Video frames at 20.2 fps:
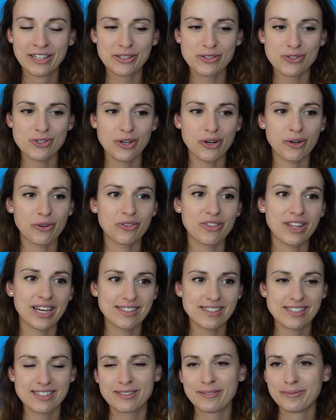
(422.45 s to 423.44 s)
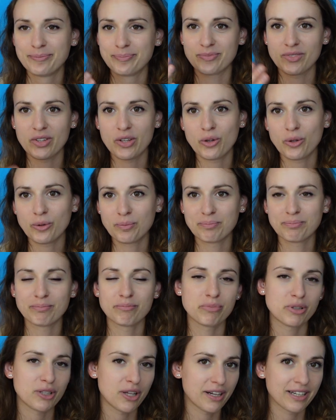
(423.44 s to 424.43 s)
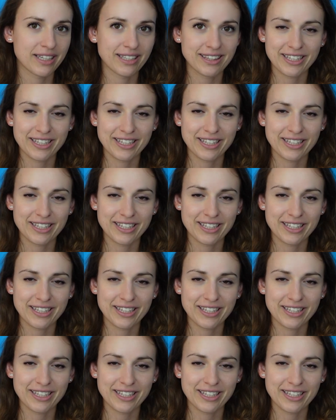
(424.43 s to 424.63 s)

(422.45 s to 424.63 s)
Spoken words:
So that's a little plug in